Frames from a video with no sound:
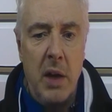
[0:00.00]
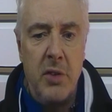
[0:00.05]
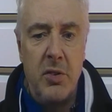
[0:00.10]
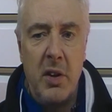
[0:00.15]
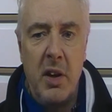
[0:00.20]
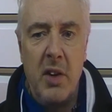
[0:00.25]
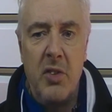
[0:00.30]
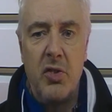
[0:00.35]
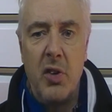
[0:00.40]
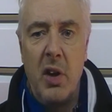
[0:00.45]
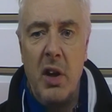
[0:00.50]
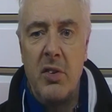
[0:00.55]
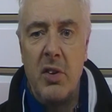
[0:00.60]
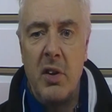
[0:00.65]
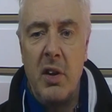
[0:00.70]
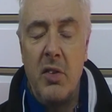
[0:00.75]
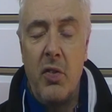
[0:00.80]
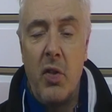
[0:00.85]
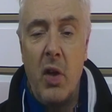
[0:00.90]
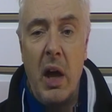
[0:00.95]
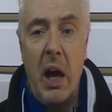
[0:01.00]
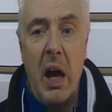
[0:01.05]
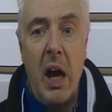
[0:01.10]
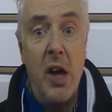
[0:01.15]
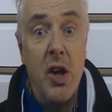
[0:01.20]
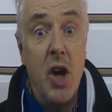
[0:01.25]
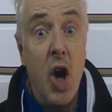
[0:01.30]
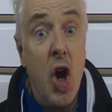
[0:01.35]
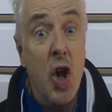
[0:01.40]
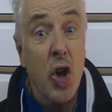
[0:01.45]
it's
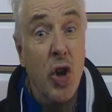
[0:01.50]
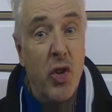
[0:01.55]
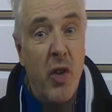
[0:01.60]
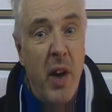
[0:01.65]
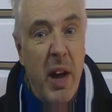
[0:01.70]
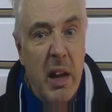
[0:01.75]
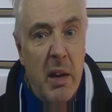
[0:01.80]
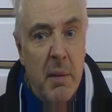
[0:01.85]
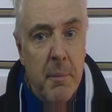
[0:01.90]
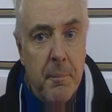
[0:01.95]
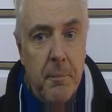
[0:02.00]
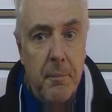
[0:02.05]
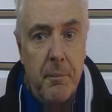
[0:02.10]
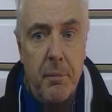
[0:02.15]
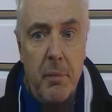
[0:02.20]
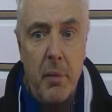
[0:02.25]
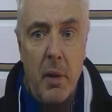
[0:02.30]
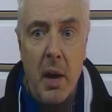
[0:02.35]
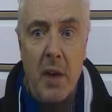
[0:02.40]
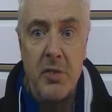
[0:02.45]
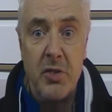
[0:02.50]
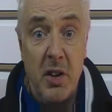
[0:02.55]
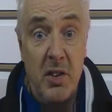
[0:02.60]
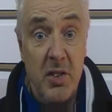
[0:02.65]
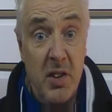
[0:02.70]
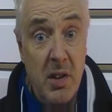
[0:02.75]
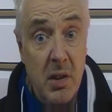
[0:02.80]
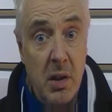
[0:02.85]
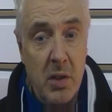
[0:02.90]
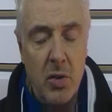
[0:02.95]
Earl Grey. I said,
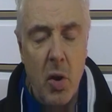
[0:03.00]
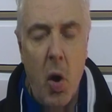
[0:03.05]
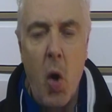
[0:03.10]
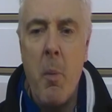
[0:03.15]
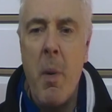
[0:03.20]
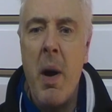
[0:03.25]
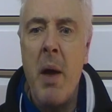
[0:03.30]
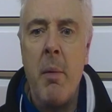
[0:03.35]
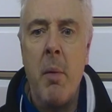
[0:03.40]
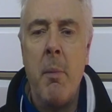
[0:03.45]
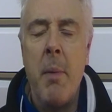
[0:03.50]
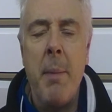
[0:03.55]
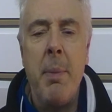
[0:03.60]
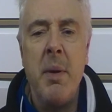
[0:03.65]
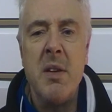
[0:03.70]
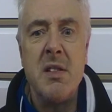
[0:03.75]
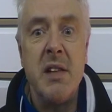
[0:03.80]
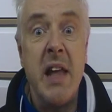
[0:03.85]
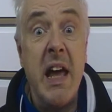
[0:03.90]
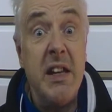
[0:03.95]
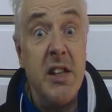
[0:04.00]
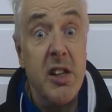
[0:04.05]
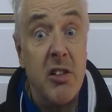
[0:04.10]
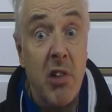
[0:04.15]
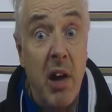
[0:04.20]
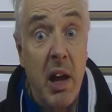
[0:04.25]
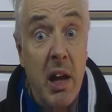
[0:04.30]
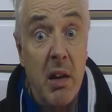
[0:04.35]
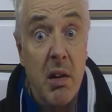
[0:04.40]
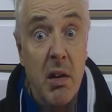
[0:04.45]
is it? He said, oh, maybe it's Lady
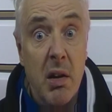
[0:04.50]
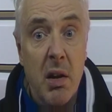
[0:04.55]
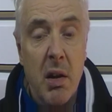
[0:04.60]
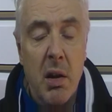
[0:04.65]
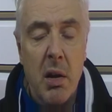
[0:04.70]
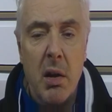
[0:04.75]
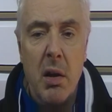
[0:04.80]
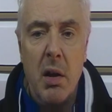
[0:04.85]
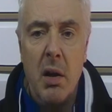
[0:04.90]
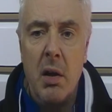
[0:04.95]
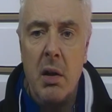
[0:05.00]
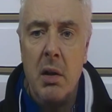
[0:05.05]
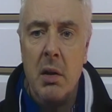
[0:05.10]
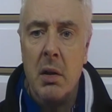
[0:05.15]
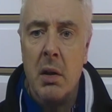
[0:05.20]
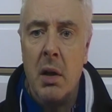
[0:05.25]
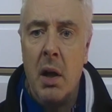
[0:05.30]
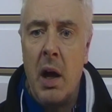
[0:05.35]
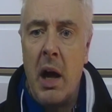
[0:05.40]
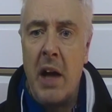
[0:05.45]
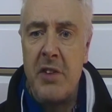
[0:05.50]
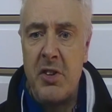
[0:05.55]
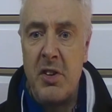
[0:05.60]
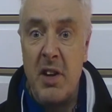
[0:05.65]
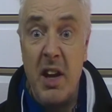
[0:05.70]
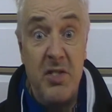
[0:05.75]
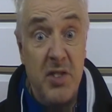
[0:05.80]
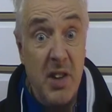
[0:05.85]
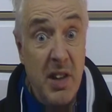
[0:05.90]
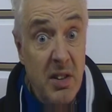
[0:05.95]
Grey. I
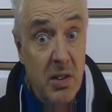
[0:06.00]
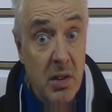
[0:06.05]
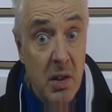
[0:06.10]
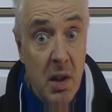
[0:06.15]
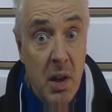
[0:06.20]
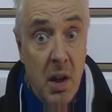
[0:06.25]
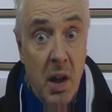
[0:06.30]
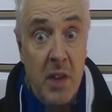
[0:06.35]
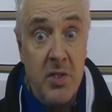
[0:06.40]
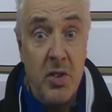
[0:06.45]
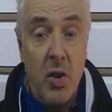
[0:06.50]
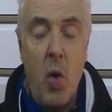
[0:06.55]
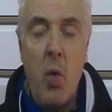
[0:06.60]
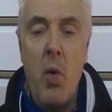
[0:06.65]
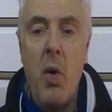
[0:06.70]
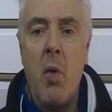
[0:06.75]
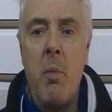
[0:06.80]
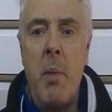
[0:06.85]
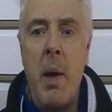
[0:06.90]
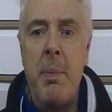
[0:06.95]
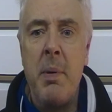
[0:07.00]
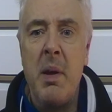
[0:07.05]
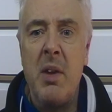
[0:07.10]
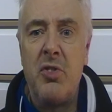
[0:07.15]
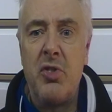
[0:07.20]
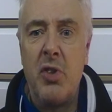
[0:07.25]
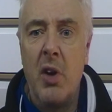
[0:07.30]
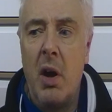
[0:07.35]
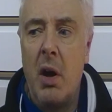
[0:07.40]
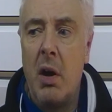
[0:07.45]
said, is it? He said, oh no, maybe
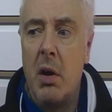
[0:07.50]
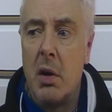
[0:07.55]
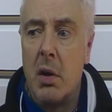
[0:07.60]
it's